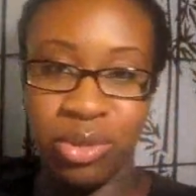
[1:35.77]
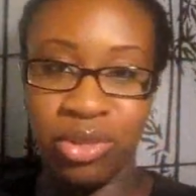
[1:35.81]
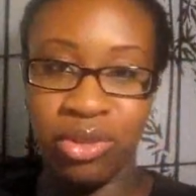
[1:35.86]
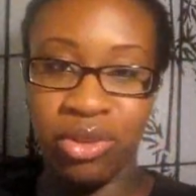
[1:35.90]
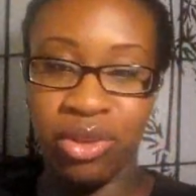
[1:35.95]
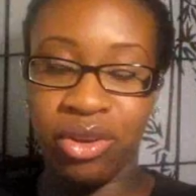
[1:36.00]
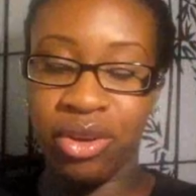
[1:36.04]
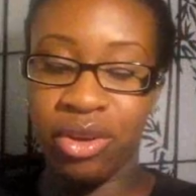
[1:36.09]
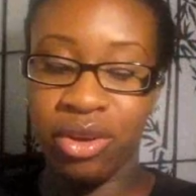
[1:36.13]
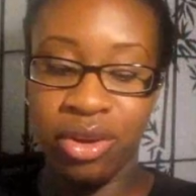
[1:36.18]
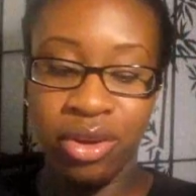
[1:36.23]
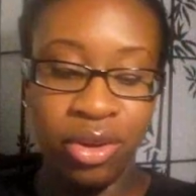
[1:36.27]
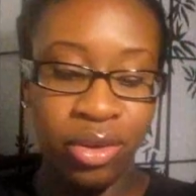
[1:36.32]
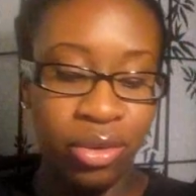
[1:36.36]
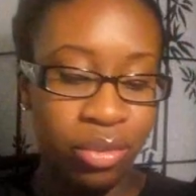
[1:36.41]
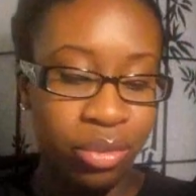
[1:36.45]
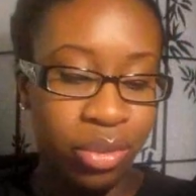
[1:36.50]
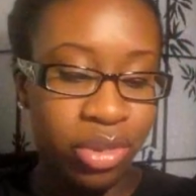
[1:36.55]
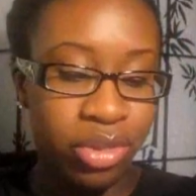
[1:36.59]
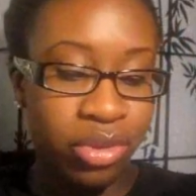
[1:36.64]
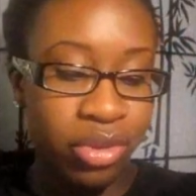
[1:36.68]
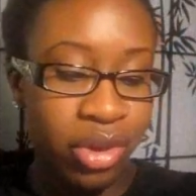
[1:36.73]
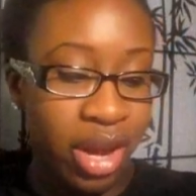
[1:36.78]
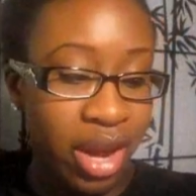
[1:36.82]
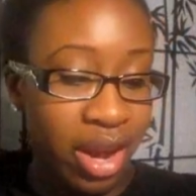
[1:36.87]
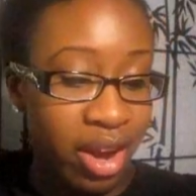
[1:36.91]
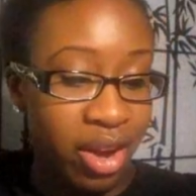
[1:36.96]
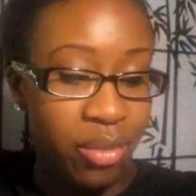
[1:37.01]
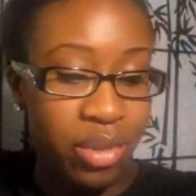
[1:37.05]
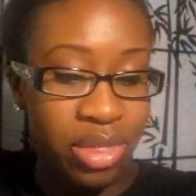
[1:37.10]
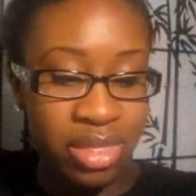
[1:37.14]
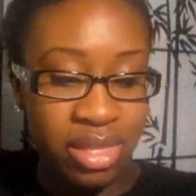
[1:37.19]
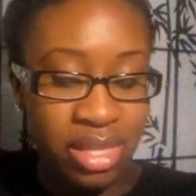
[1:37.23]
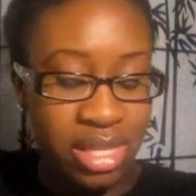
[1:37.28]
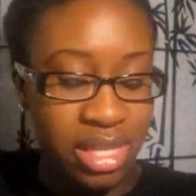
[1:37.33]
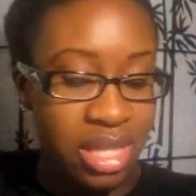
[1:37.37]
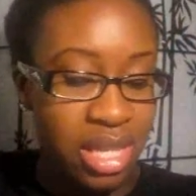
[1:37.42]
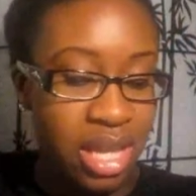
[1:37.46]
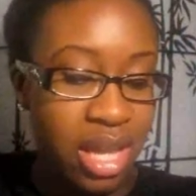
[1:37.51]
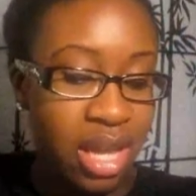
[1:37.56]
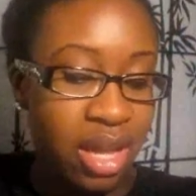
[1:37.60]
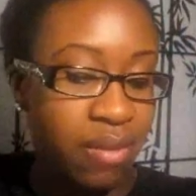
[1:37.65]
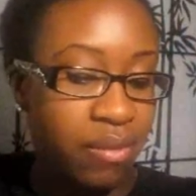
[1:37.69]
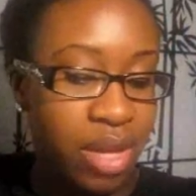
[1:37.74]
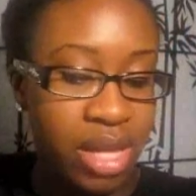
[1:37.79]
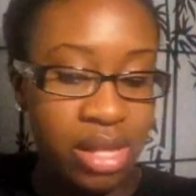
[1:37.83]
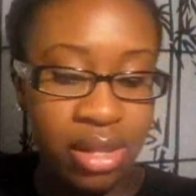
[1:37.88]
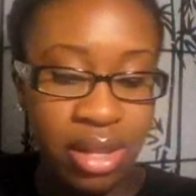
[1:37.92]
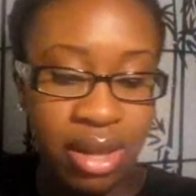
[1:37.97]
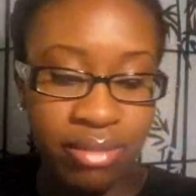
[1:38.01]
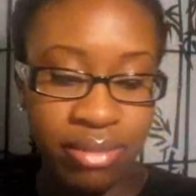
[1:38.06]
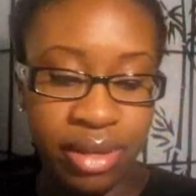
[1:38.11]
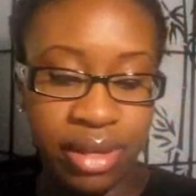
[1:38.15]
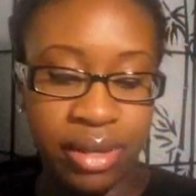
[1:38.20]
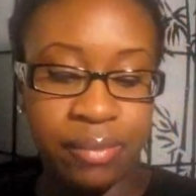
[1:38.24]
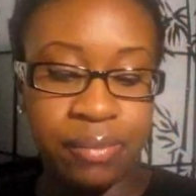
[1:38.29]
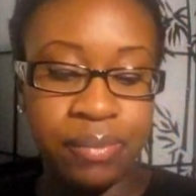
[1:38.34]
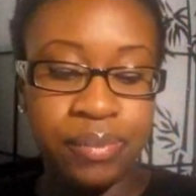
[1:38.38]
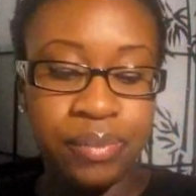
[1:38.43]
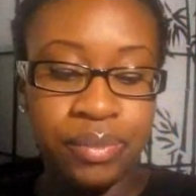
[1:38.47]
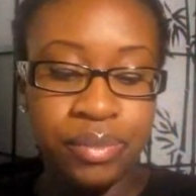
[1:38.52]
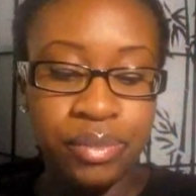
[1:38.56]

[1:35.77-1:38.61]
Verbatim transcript: with your with your hair with this thing. I love it.